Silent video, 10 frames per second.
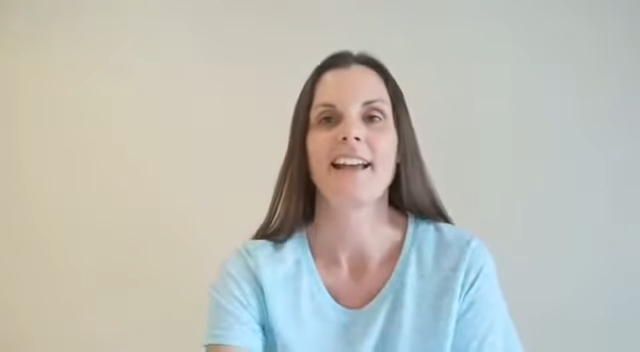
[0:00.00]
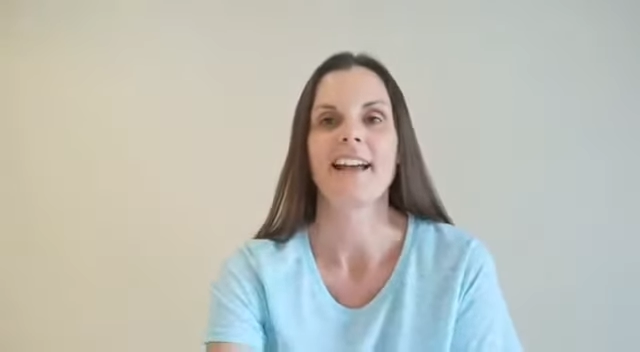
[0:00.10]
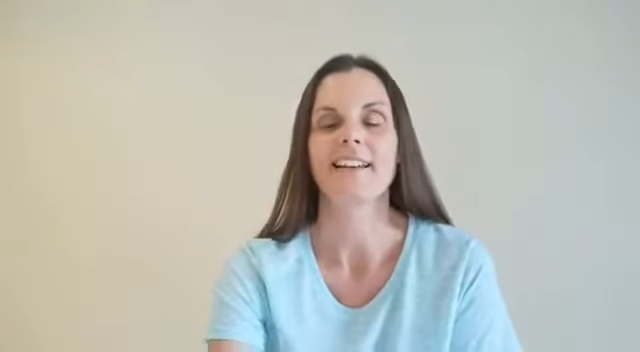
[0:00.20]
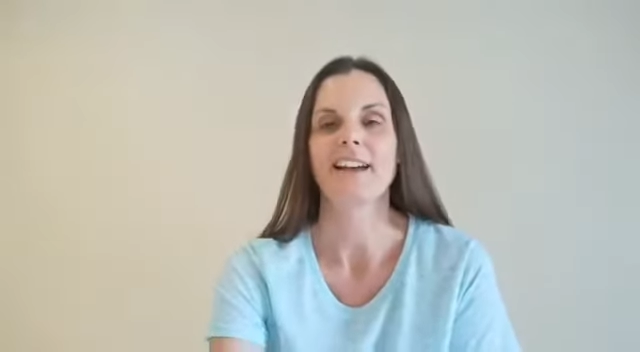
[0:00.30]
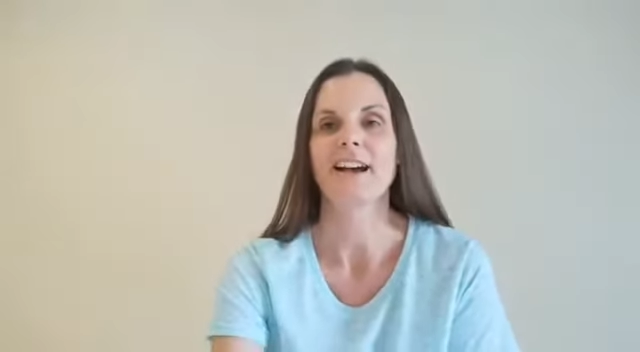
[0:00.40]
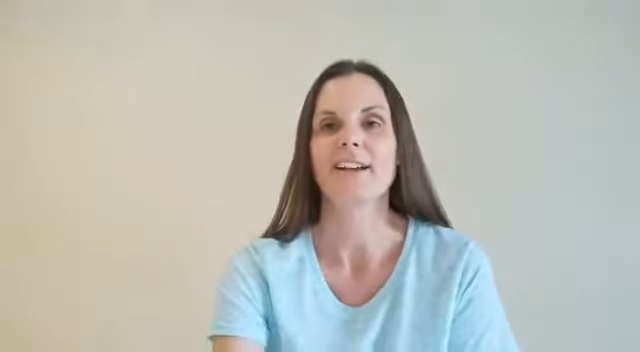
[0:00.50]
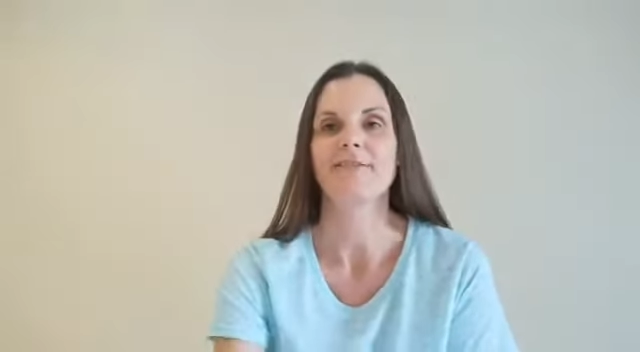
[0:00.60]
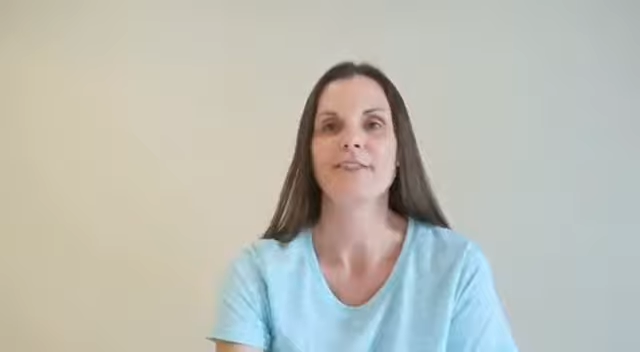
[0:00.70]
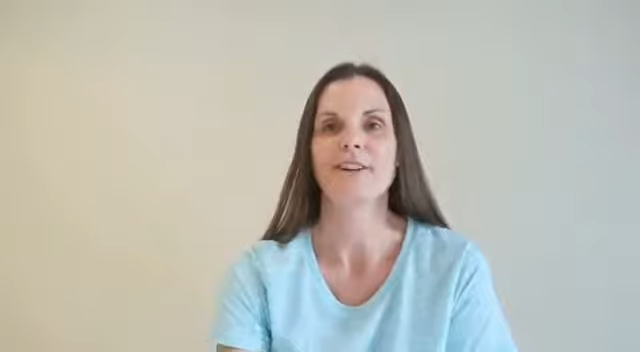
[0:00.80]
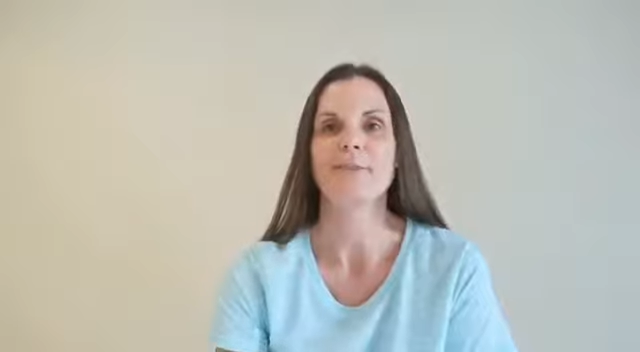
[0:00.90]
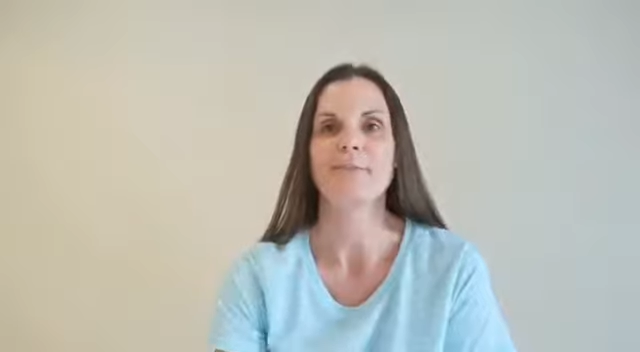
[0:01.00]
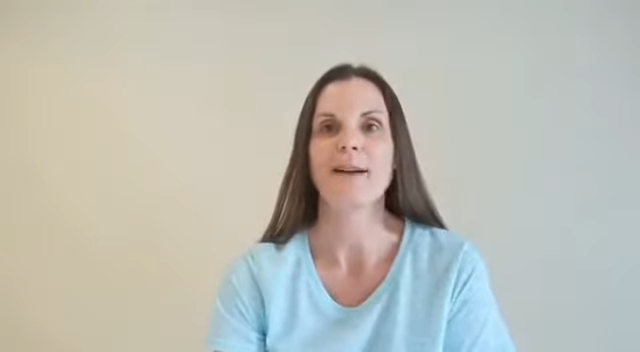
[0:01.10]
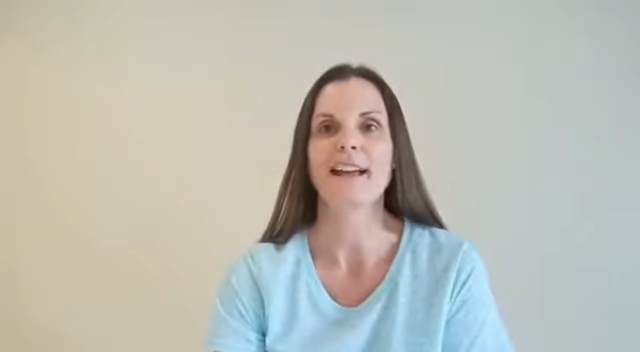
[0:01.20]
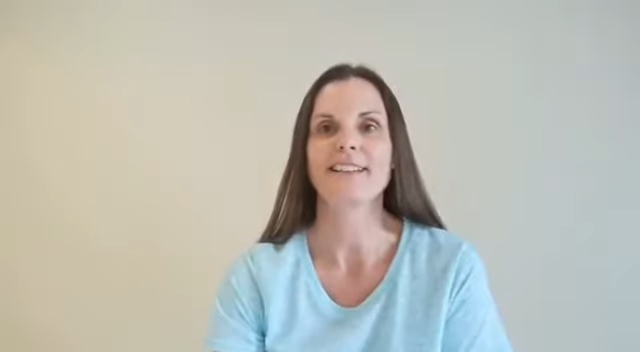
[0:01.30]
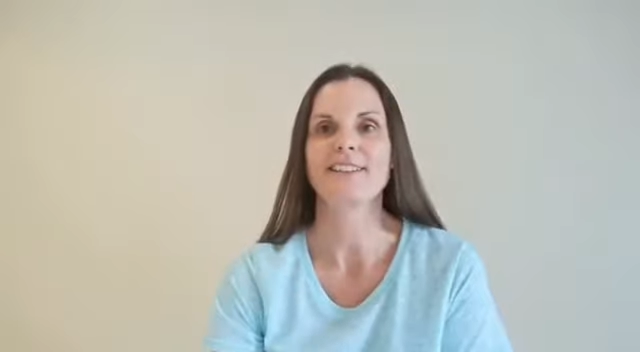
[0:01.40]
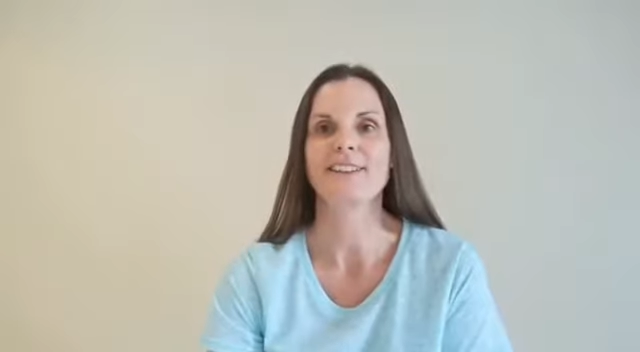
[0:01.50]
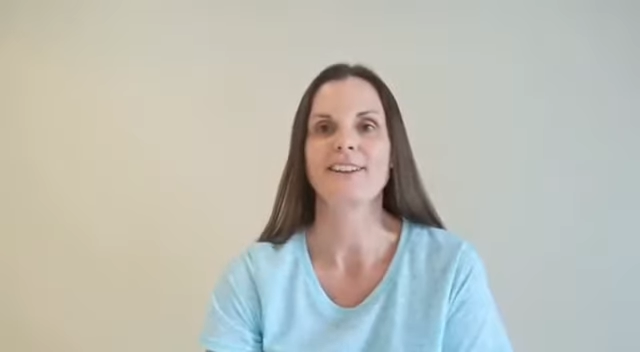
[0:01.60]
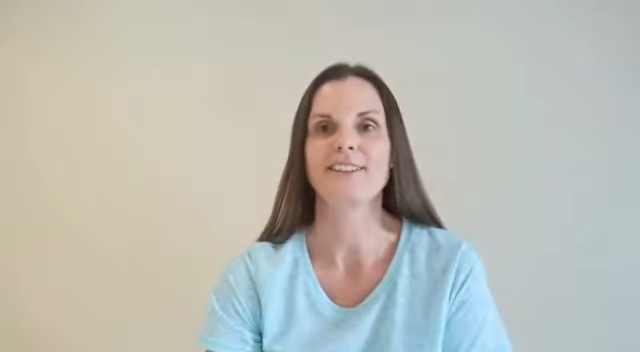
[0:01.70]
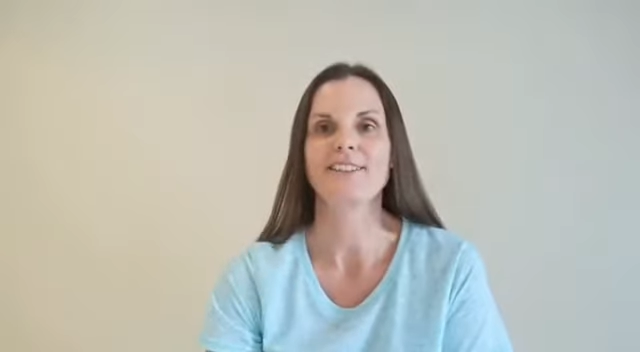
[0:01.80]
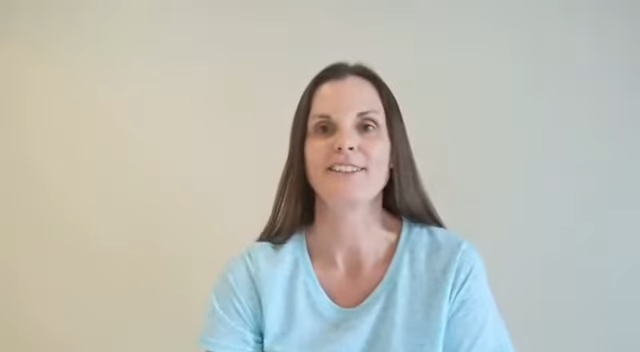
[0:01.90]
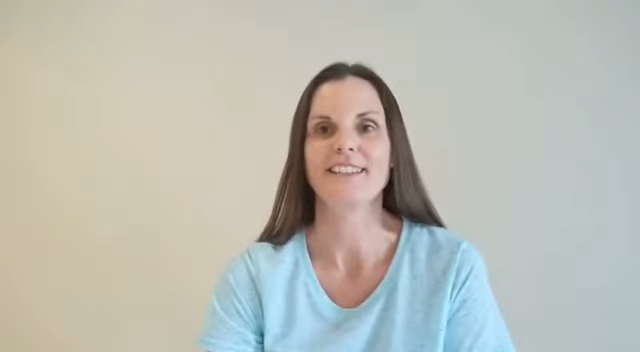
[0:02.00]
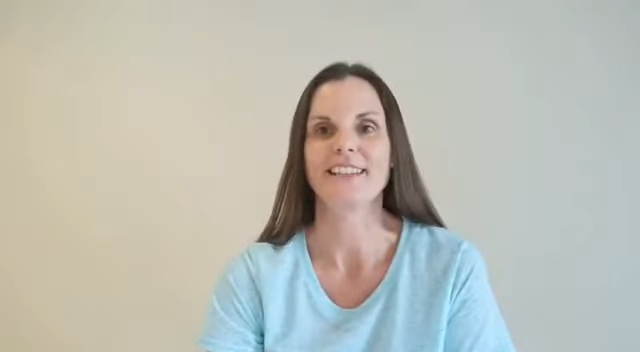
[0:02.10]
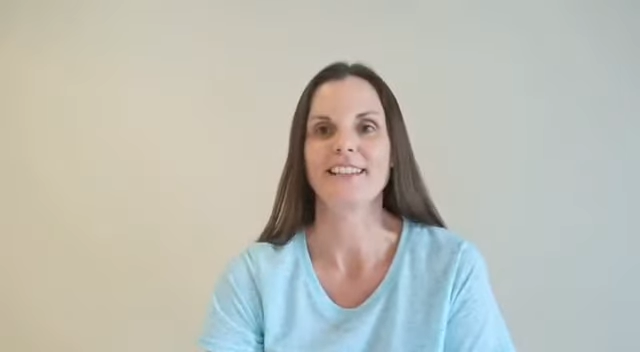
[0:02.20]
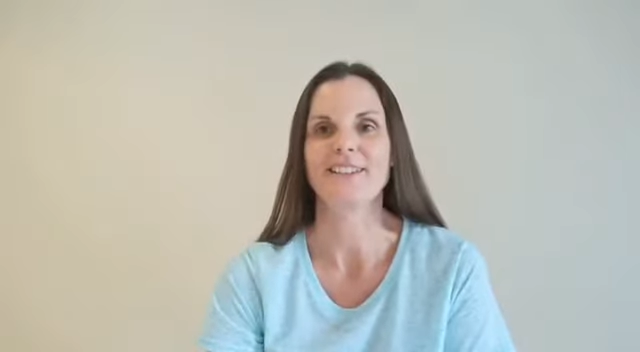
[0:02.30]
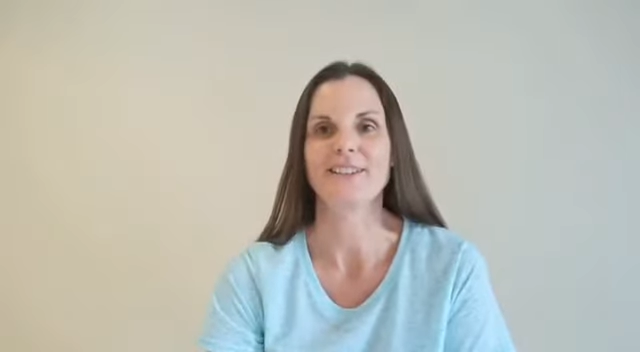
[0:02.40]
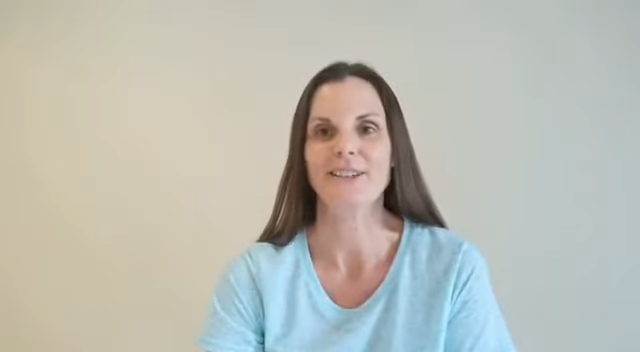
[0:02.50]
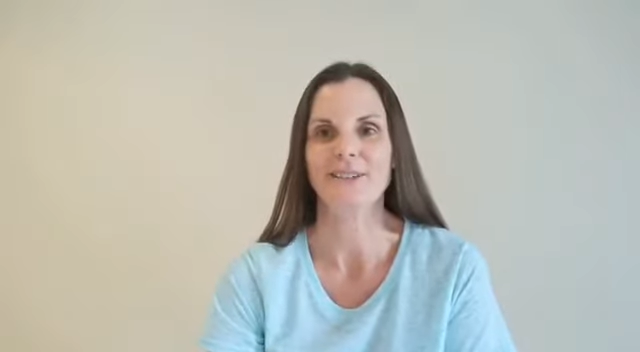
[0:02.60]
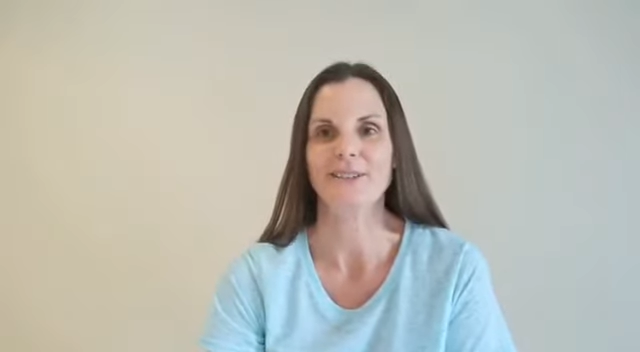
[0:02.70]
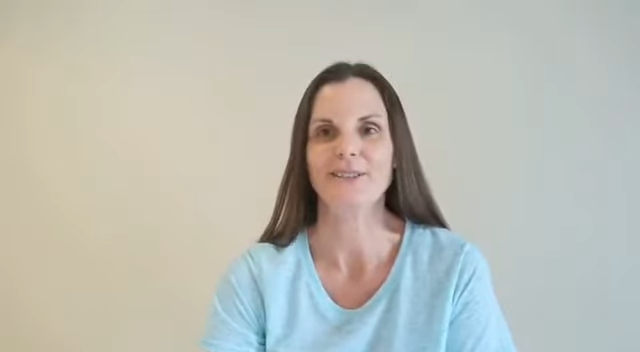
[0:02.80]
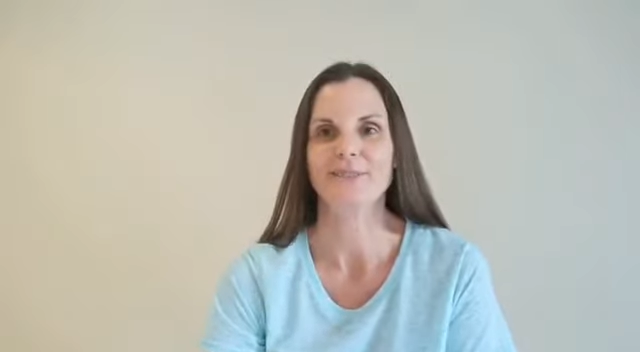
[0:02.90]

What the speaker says: And I've got a bat song to sing to you.